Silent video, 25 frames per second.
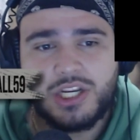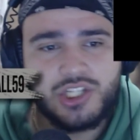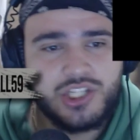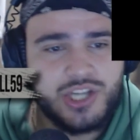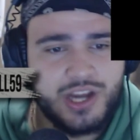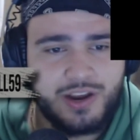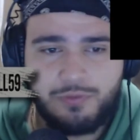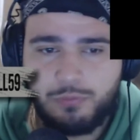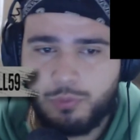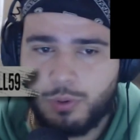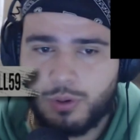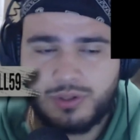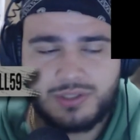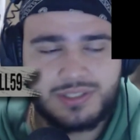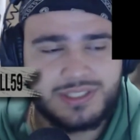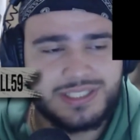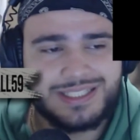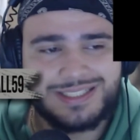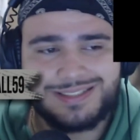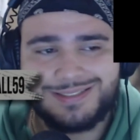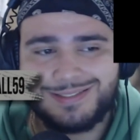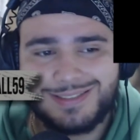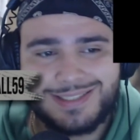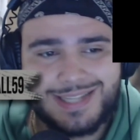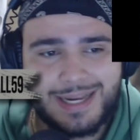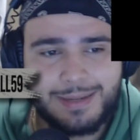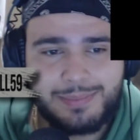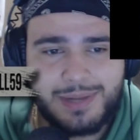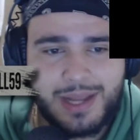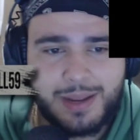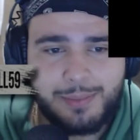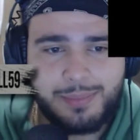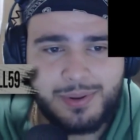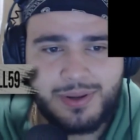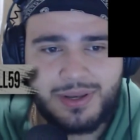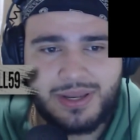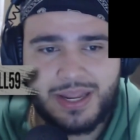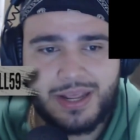Jeff Wilson, same
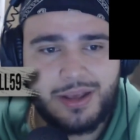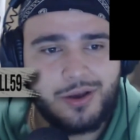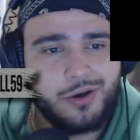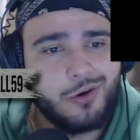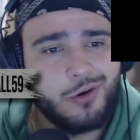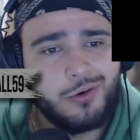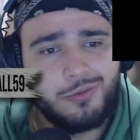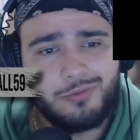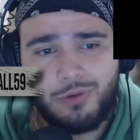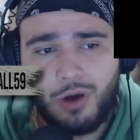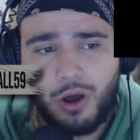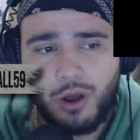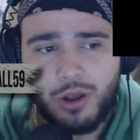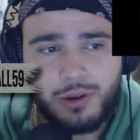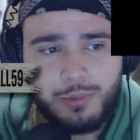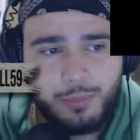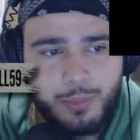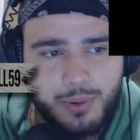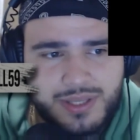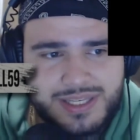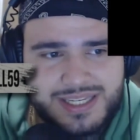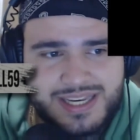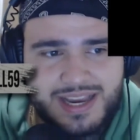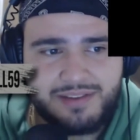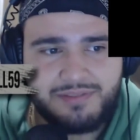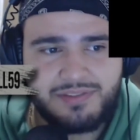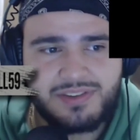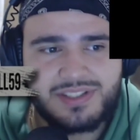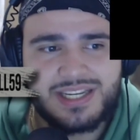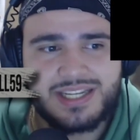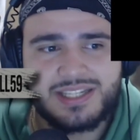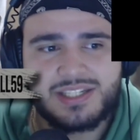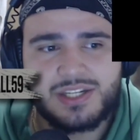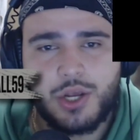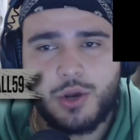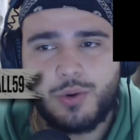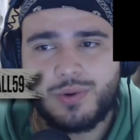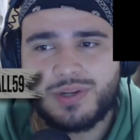type of deal. Volume in San
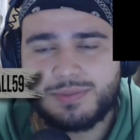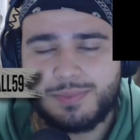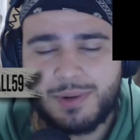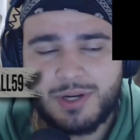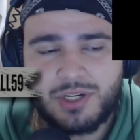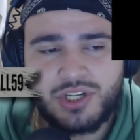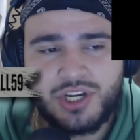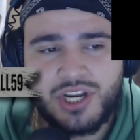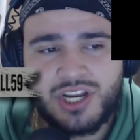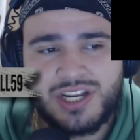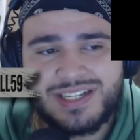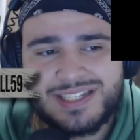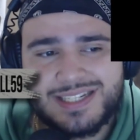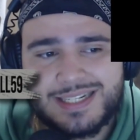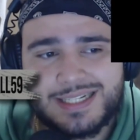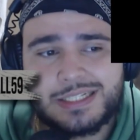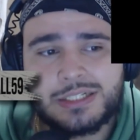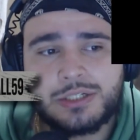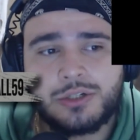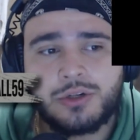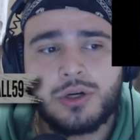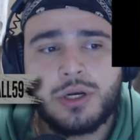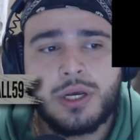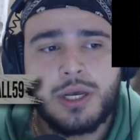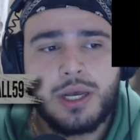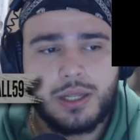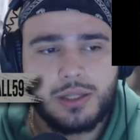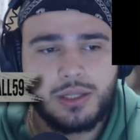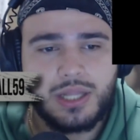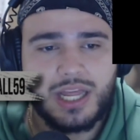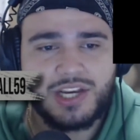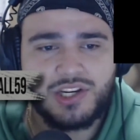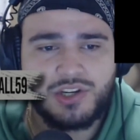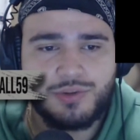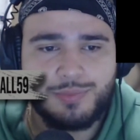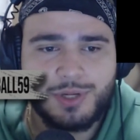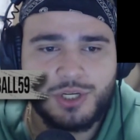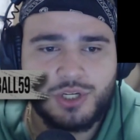Francisco, especially until
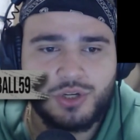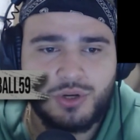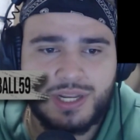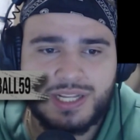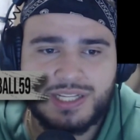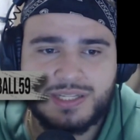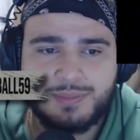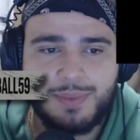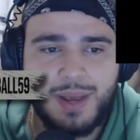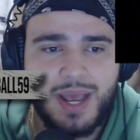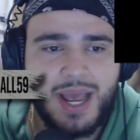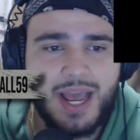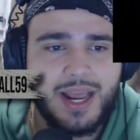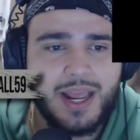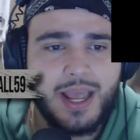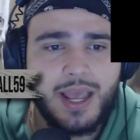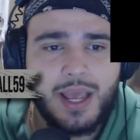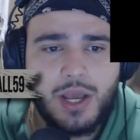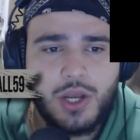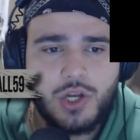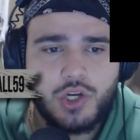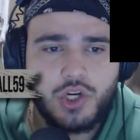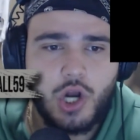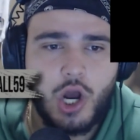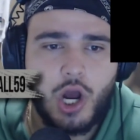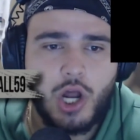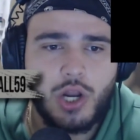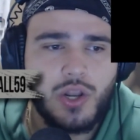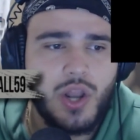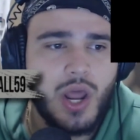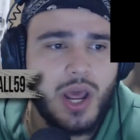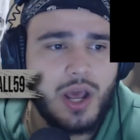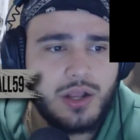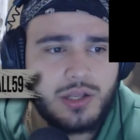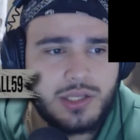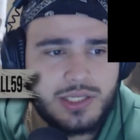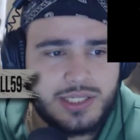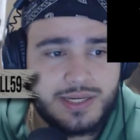Elijah Mitchell gets back. Jahan
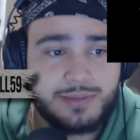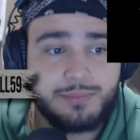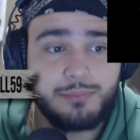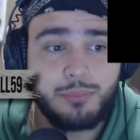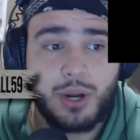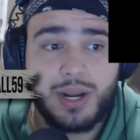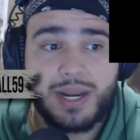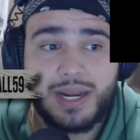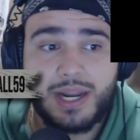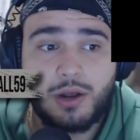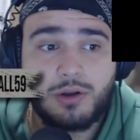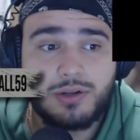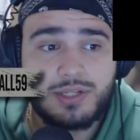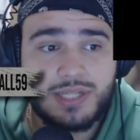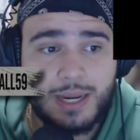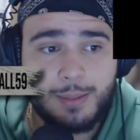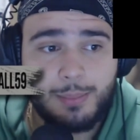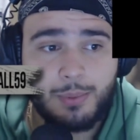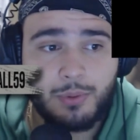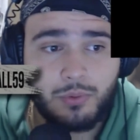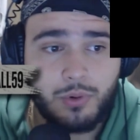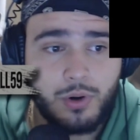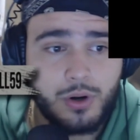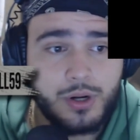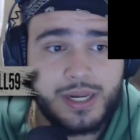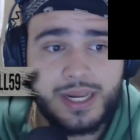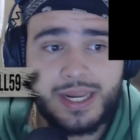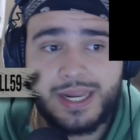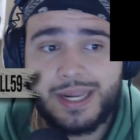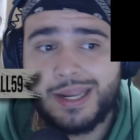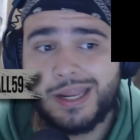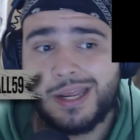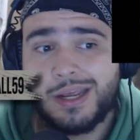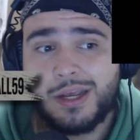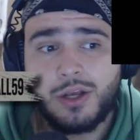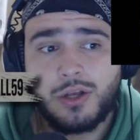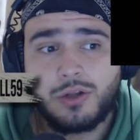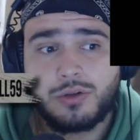Dotson, breakout type of
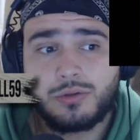rookie.